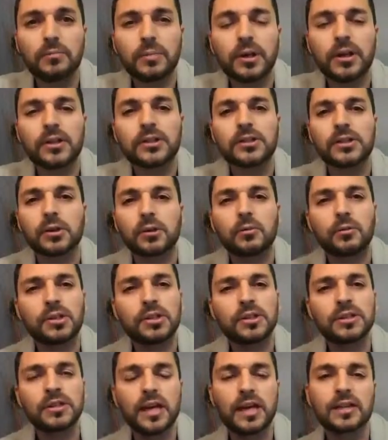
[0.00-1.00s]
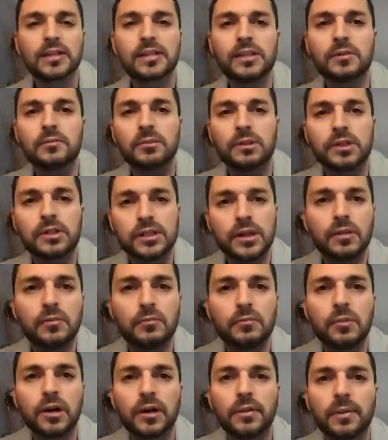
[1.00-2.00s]
Because you're always dancing with
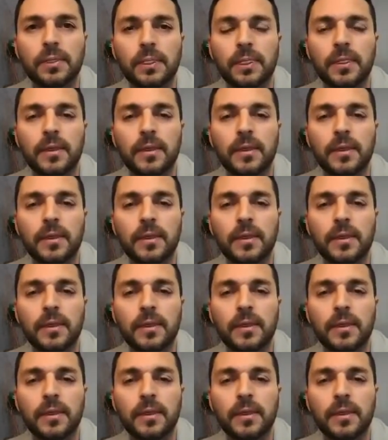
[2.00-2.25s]
someone,